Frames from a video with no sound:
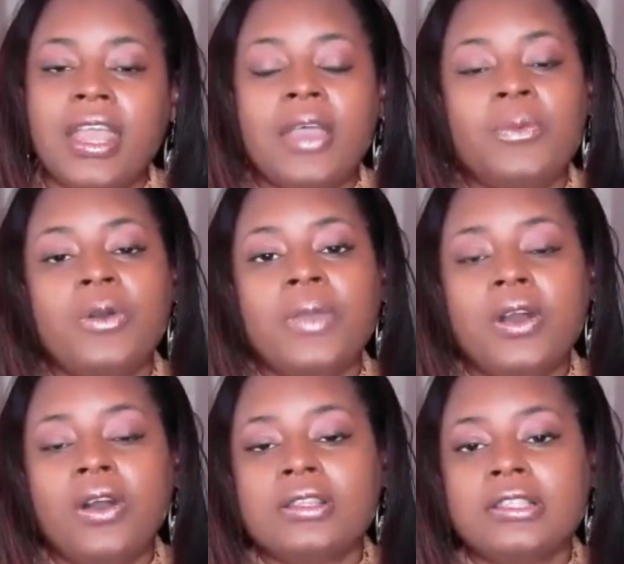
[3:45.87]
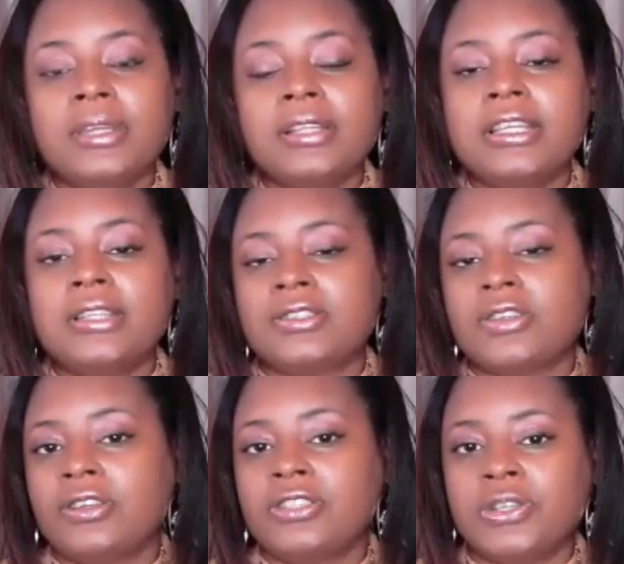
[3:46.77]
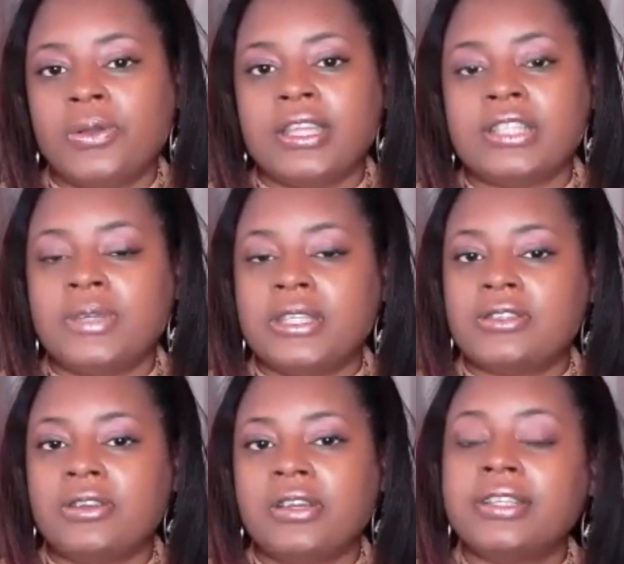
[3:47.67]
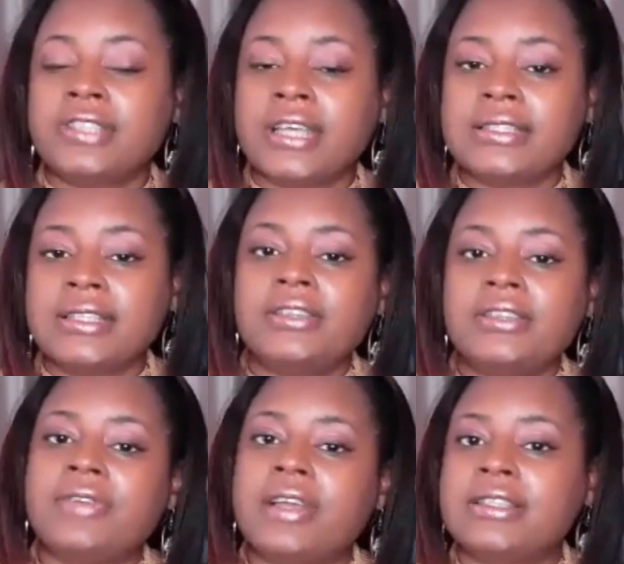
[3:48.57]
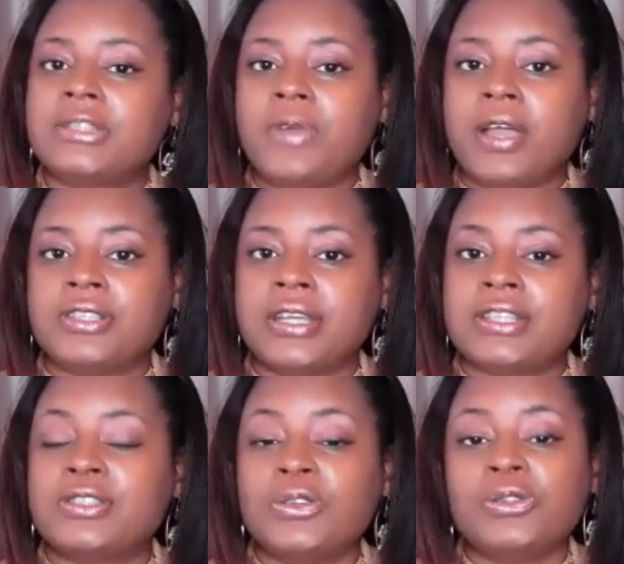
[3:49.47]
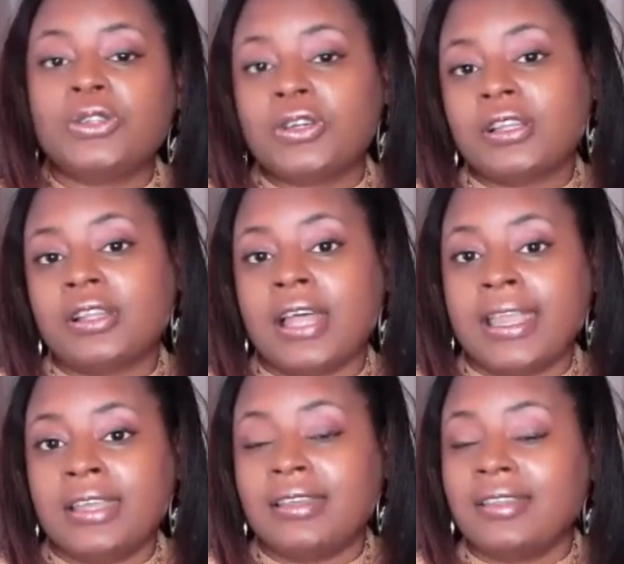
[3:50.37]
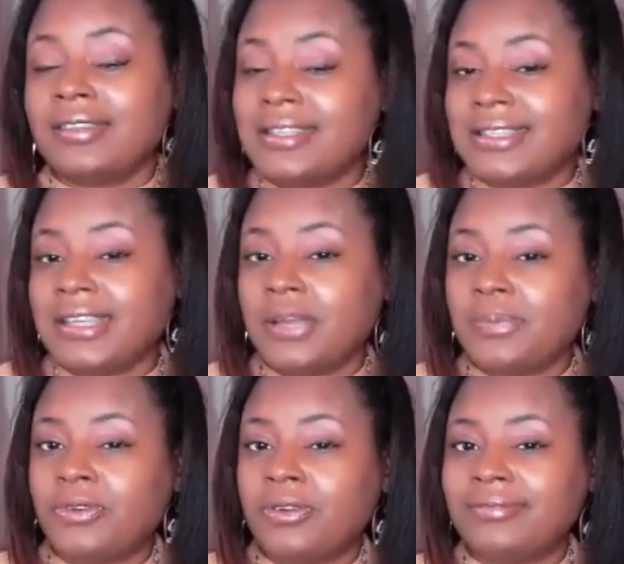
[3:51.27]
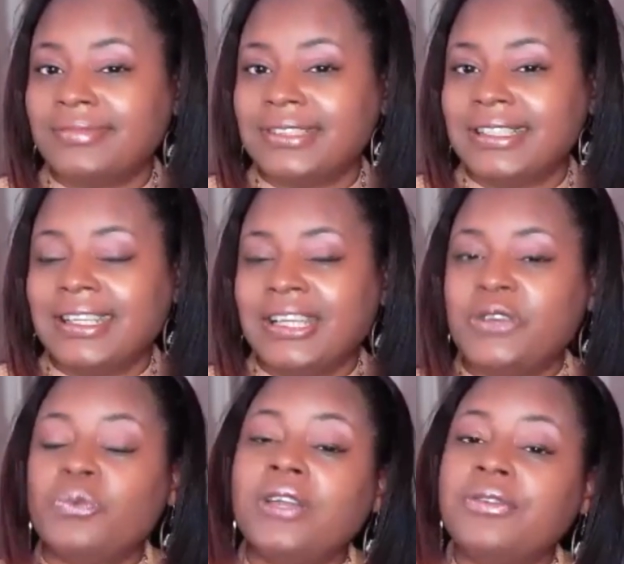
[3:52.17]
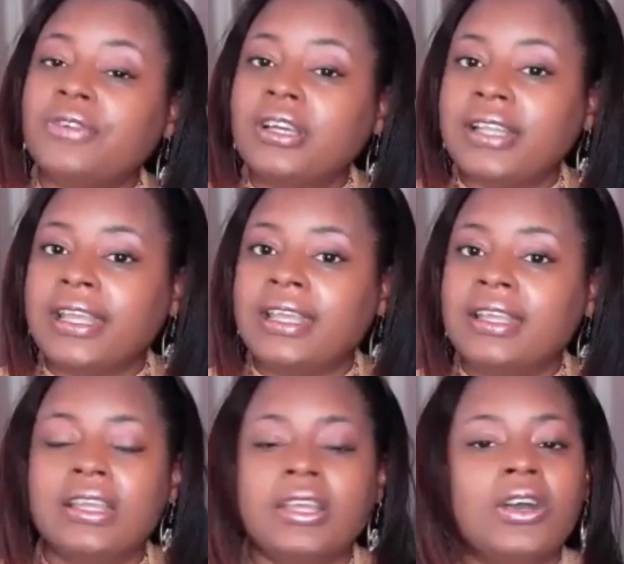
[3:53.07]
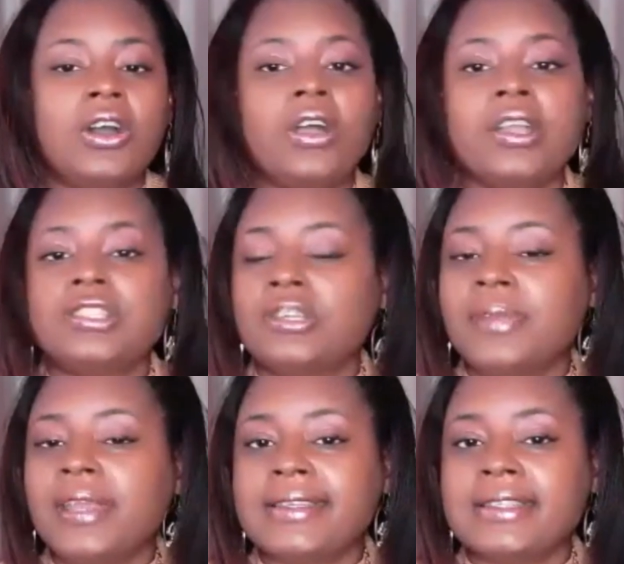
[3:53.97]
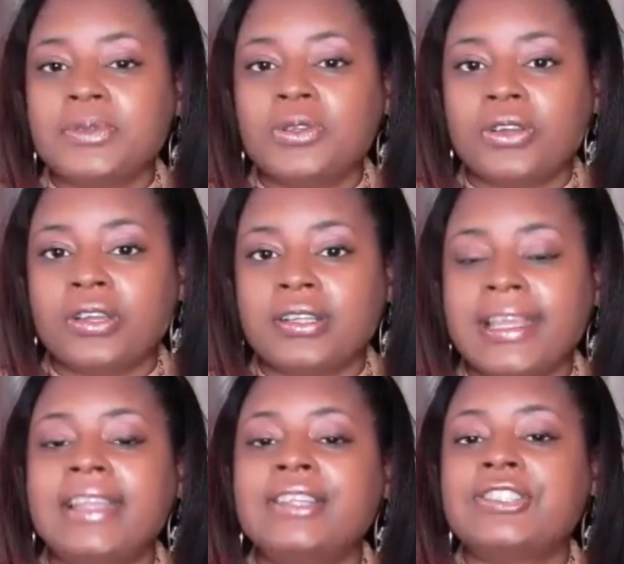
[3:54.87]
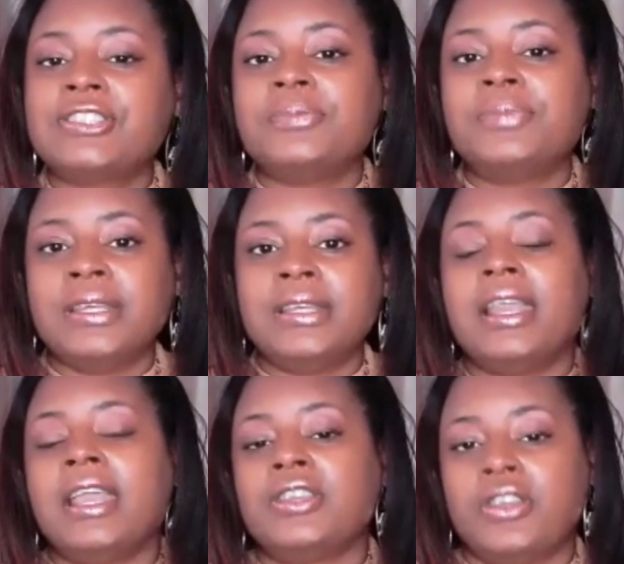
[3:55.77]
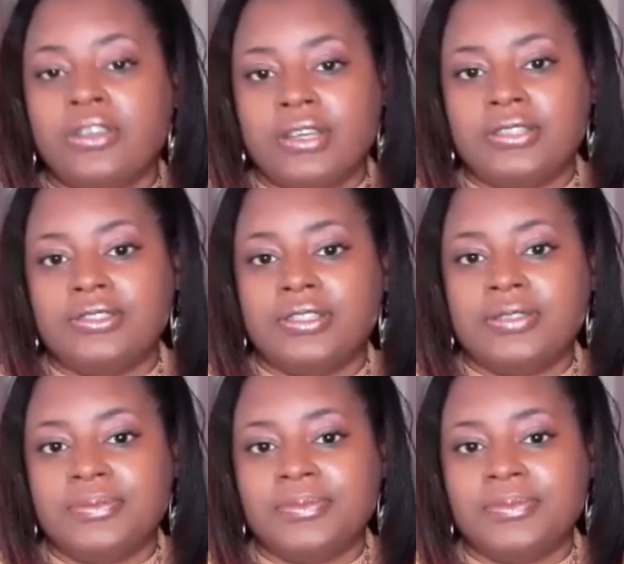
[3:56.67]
And what we ultimately start doing is we start adjusting the resin's projects to look like the sample, when really art should be explored and it should be encouraged.